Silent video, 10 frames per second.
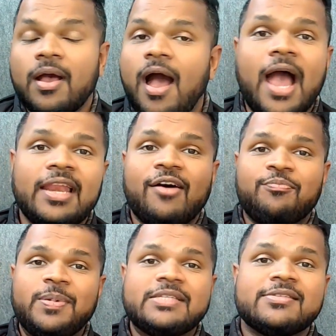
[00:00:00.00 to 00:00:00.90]
I love
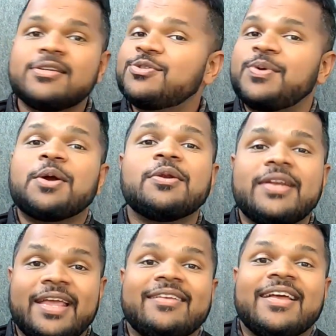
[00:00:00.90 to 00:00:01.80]
pizza, so we're going to
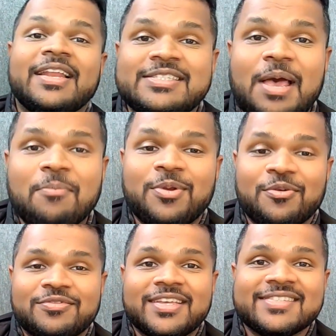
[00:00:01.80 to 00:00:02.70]
take an example
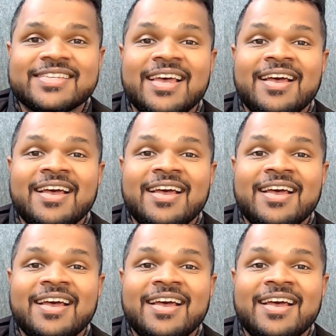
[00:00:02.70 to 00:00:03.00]
of this.